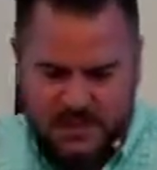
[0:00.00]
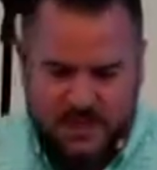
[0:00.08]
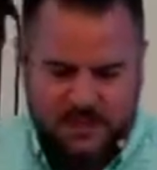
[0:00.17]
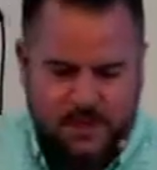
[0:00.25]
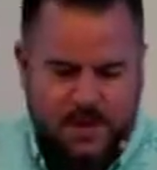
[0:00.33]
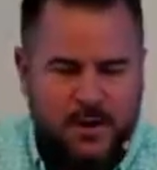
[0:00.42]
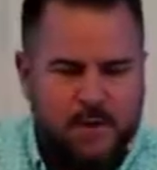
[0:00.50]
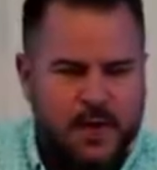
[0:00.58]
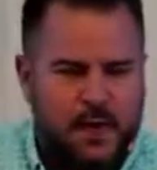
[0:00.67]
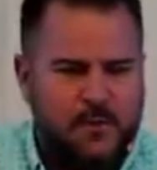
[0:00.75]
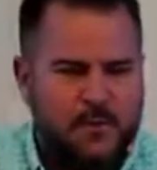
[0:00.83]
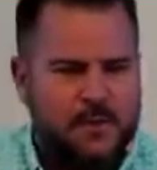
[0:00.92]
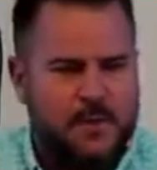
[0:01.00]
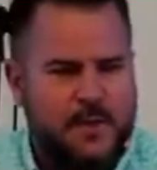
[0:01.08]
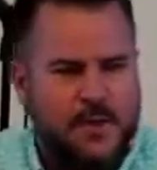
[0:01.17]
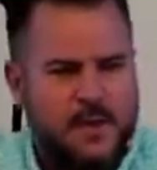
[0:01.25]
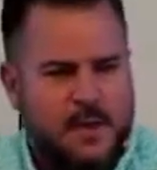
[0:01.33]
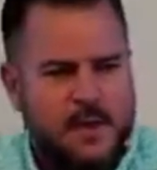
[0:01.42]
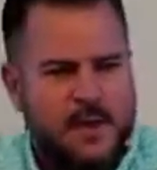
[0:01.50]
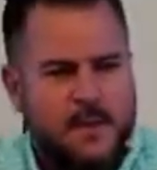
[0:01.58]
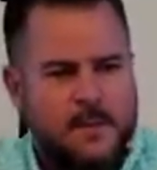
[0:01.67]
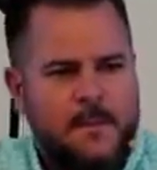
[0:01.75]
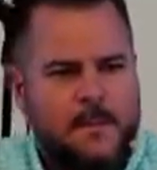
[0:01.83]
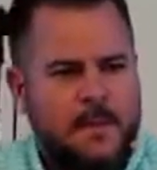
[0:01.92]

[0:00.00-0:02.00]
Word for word: if you're going to love him,